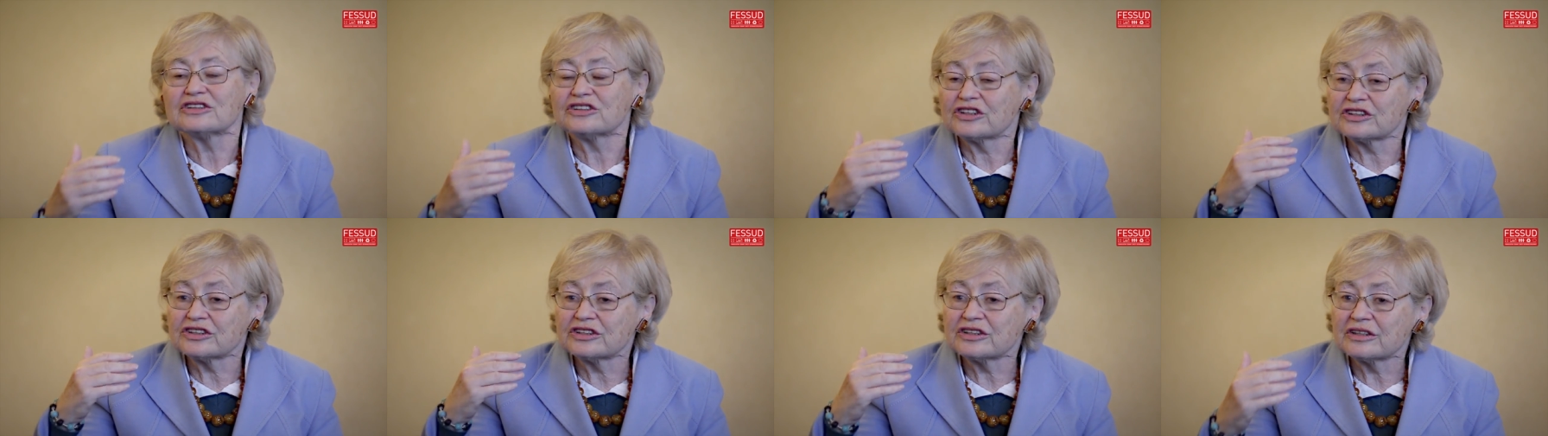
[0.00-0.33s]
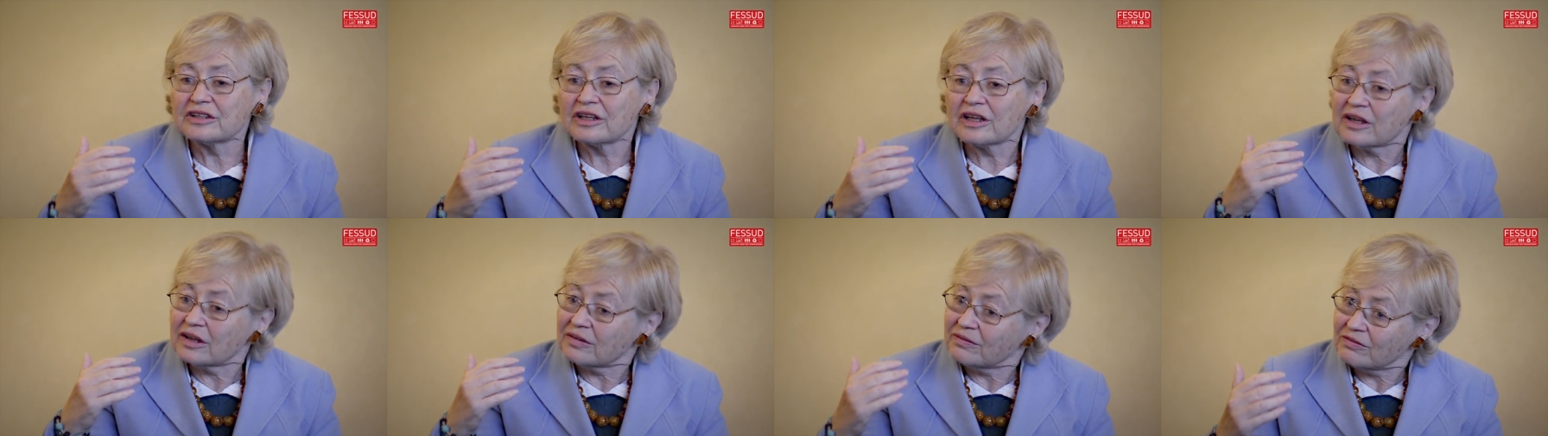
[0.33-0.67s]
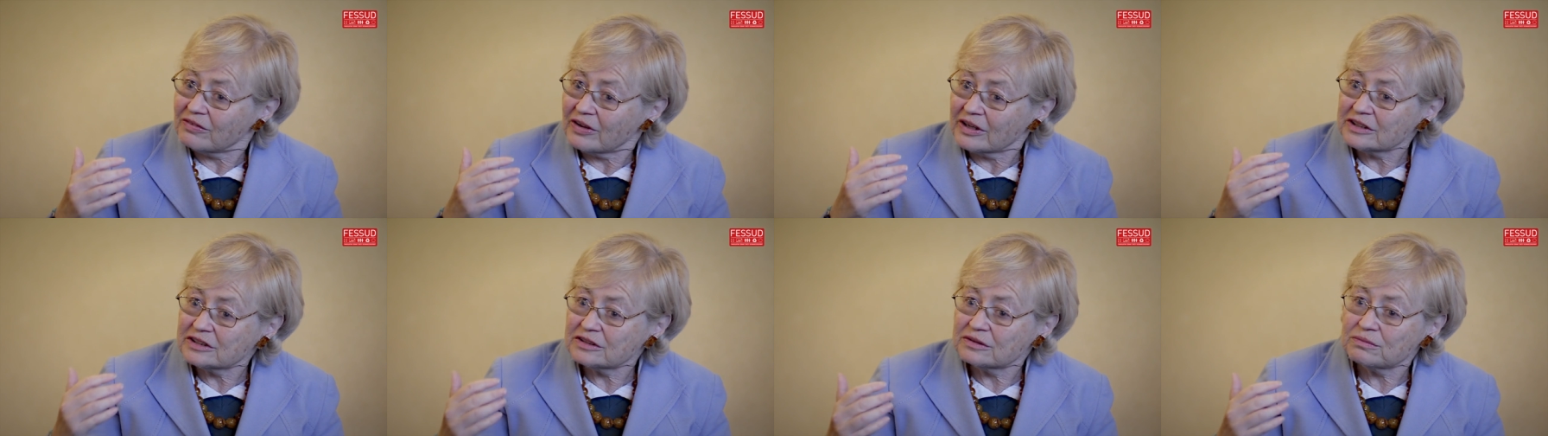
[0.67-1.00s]
just
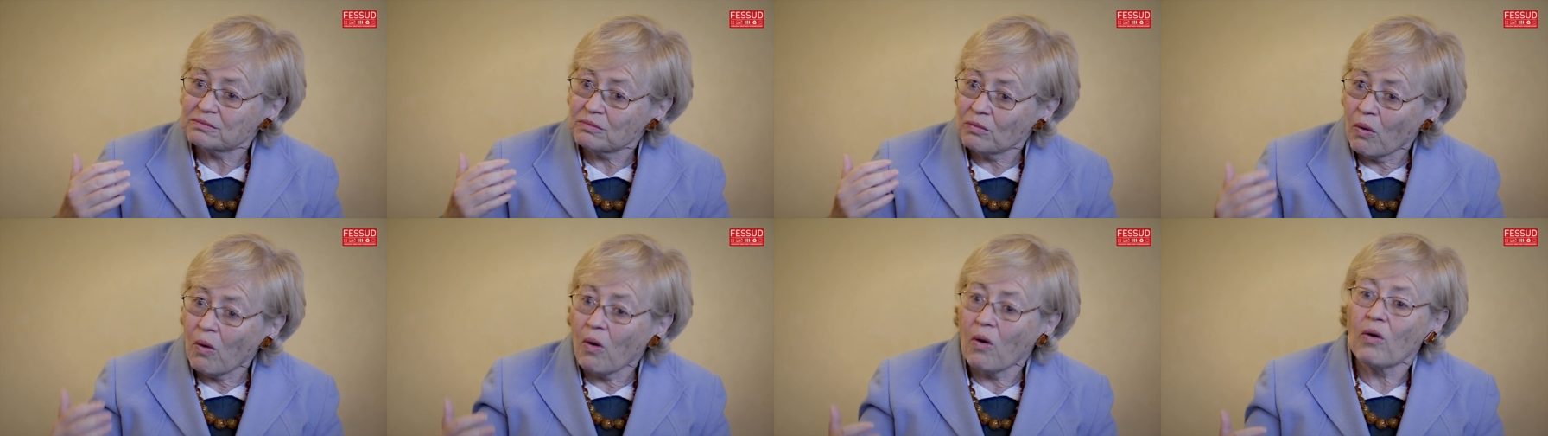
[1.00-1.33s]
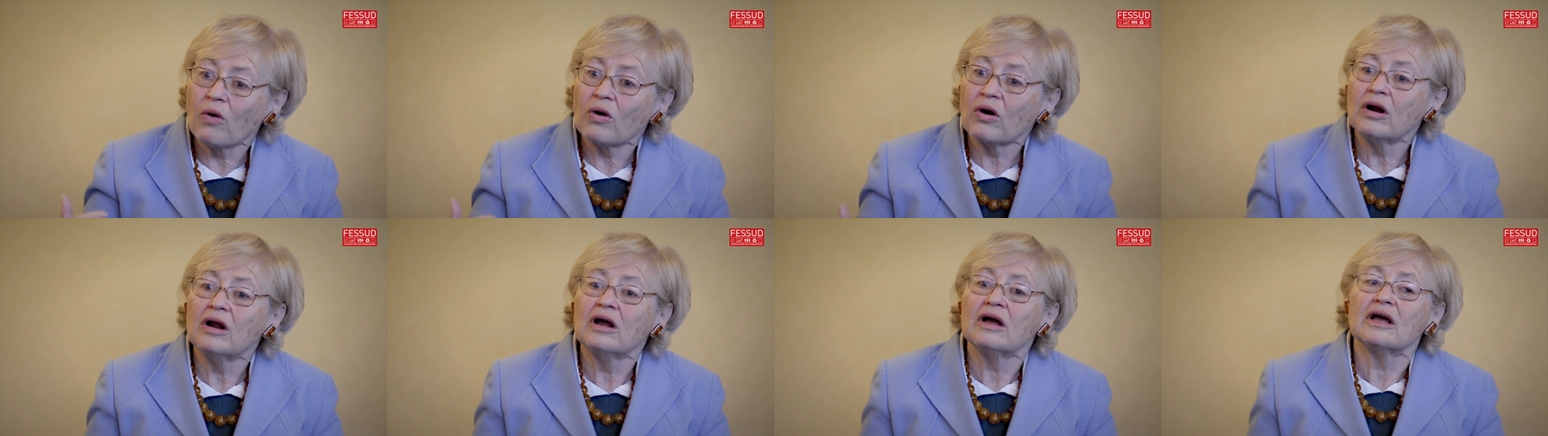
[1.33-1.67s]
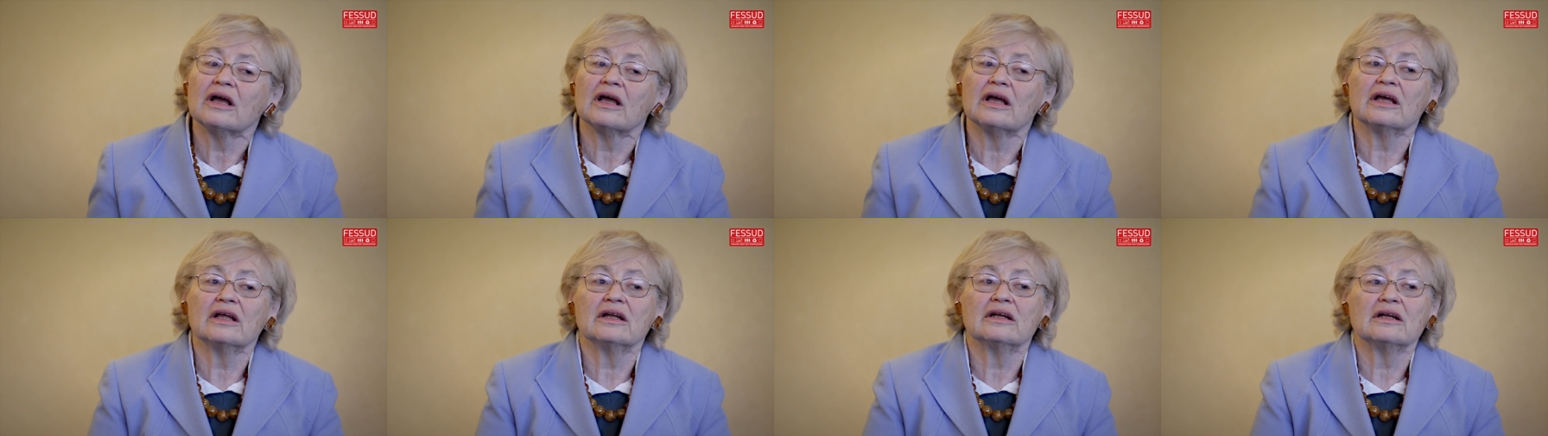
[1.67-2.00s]
invest more
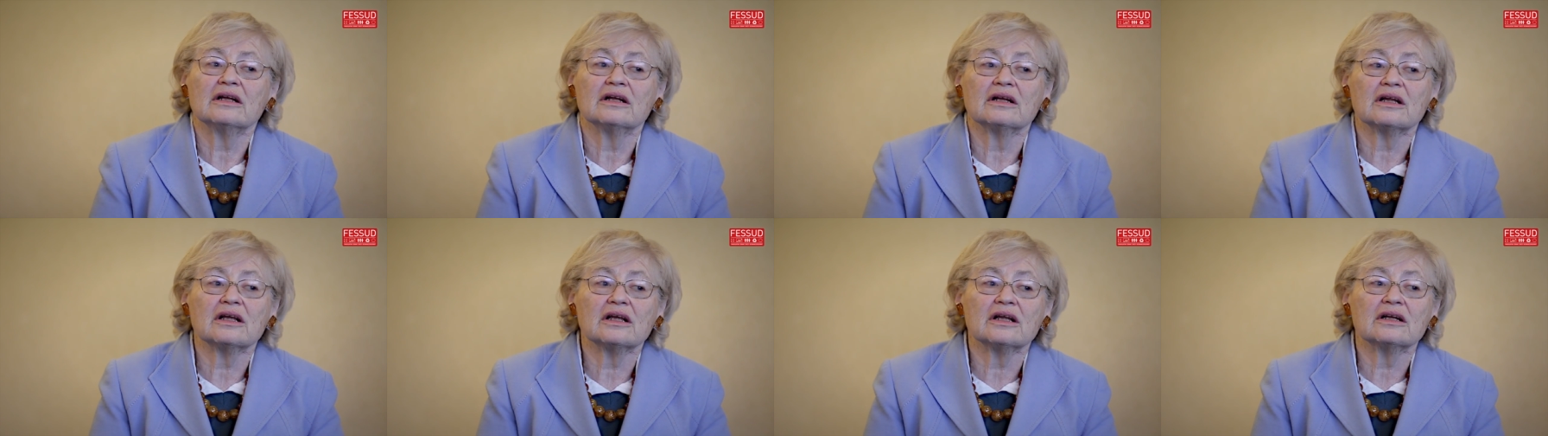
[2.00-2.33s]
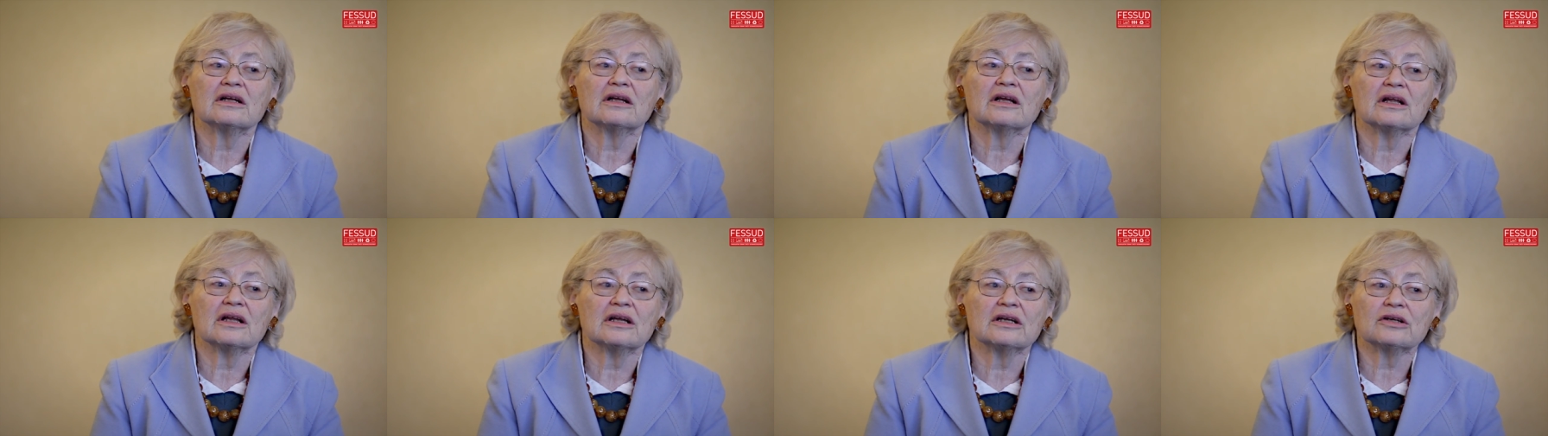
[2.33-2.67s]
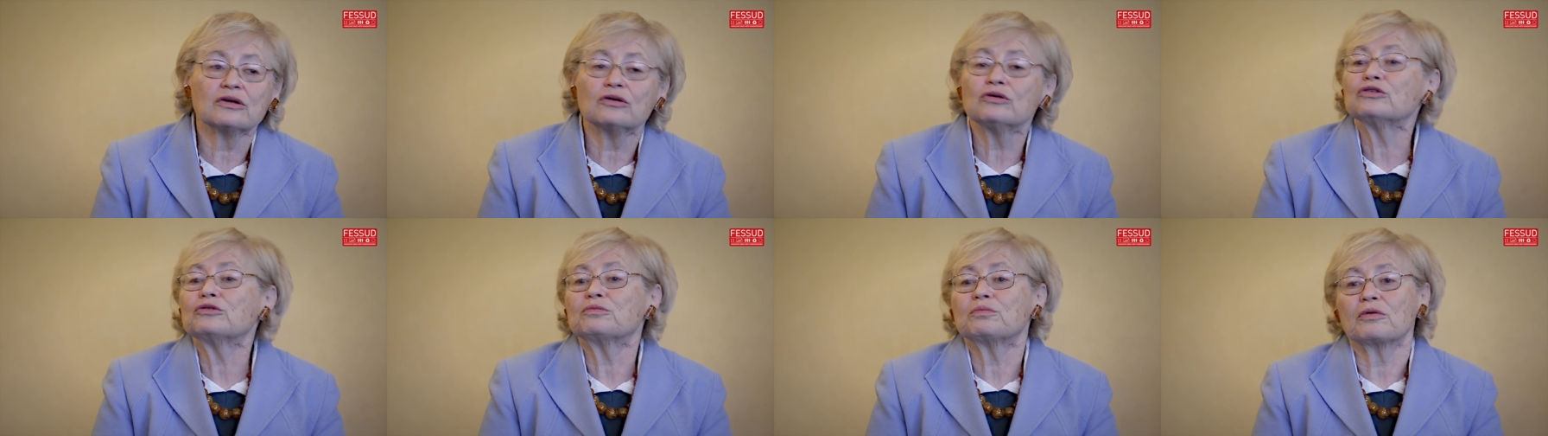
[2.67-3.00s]
in, in,
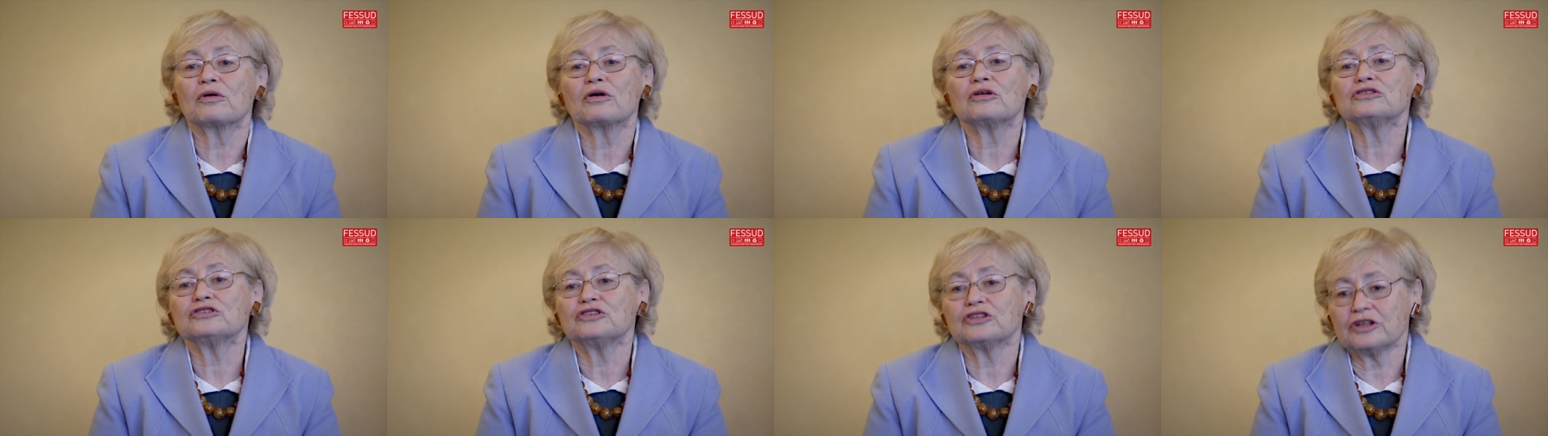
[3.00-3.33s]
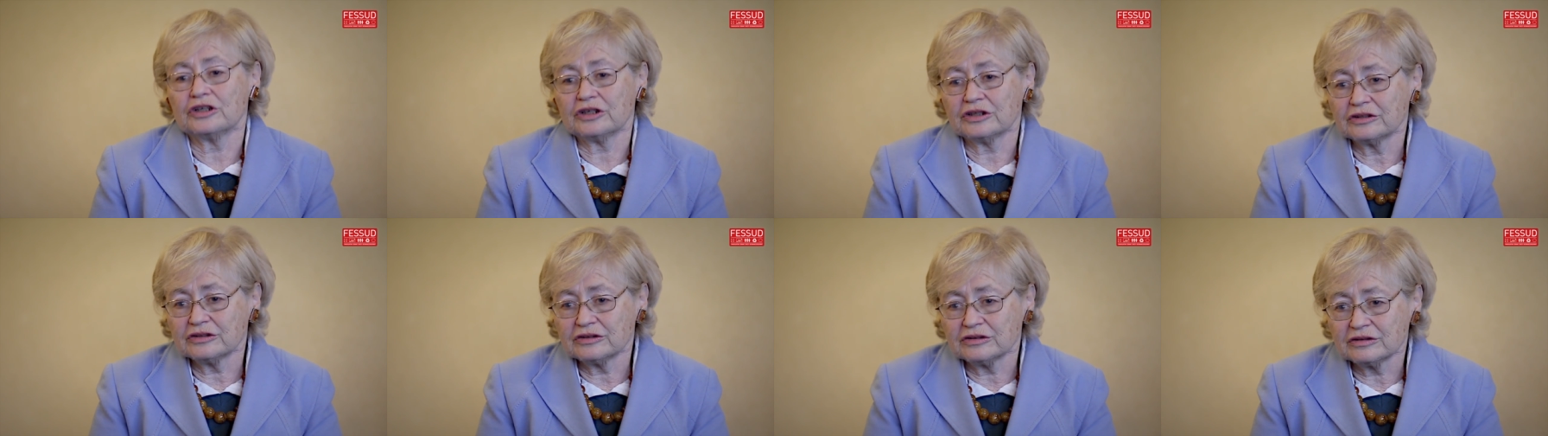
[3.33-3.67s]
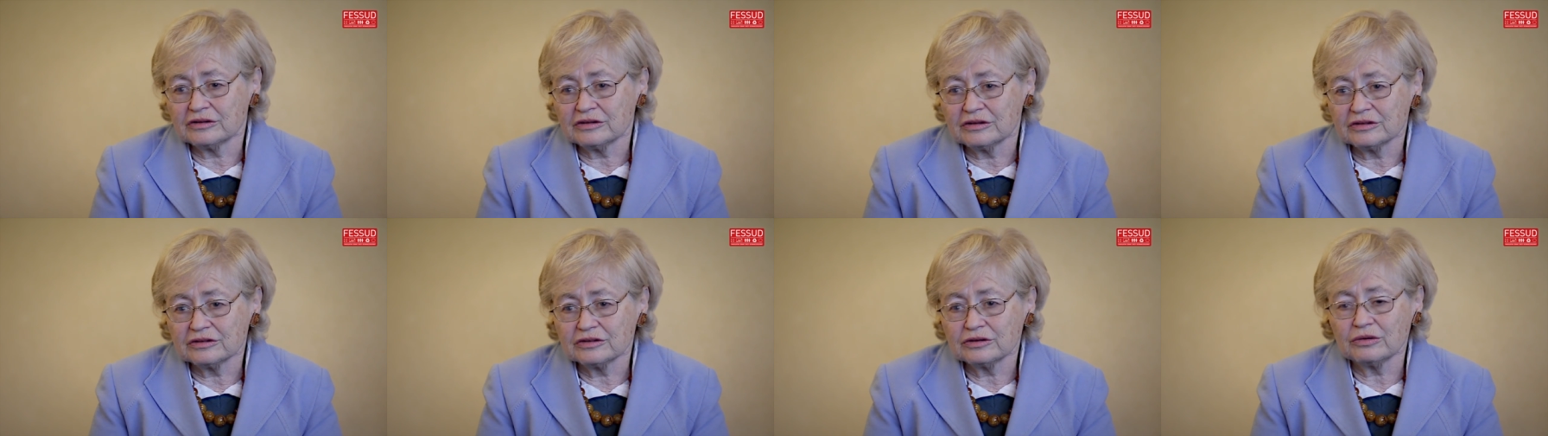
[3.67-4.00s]
in good projects.